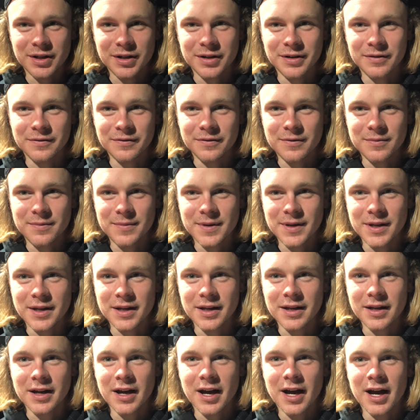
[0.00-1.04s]
curve for
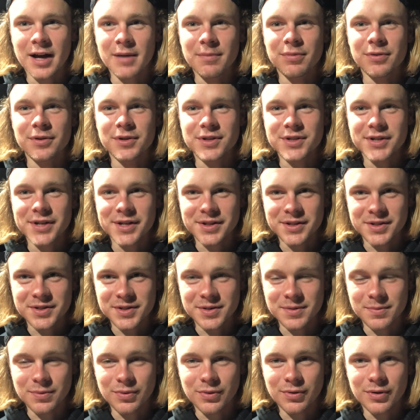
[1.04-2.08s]
me. I appreciate the
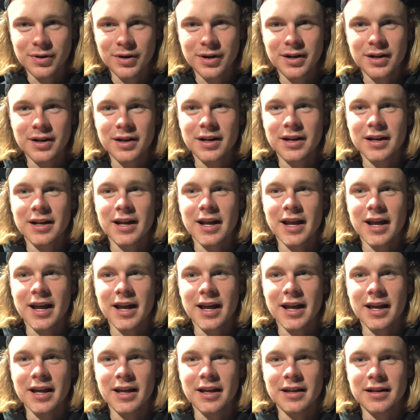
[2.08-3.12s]
support
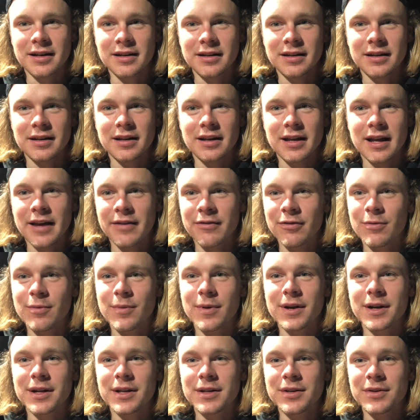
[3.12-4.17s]
and
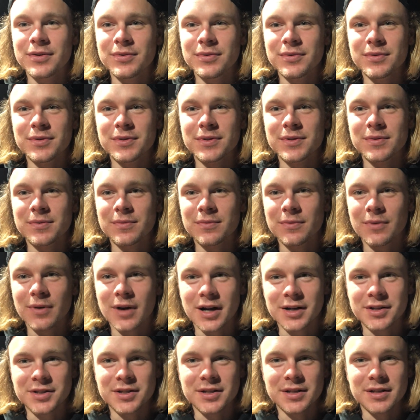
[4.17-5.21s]
everybody who's
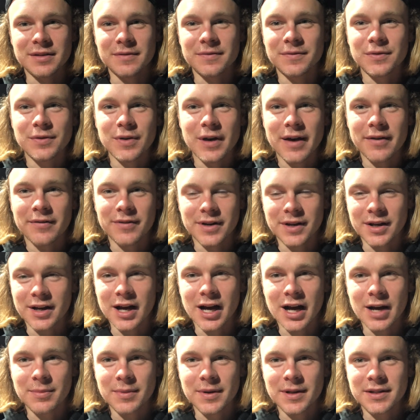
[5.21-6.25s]
watching. If you have any
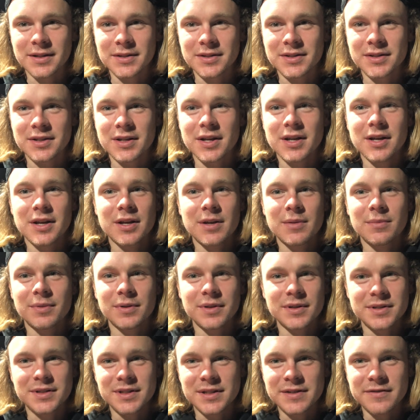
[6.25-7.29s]
comments,
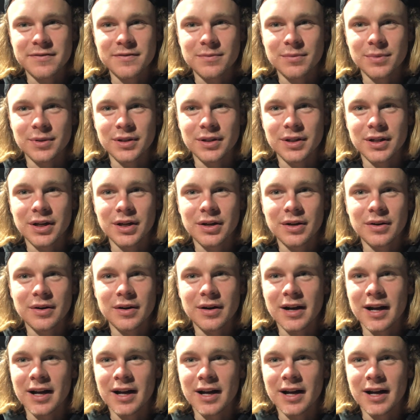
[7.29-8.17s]
please leave them below.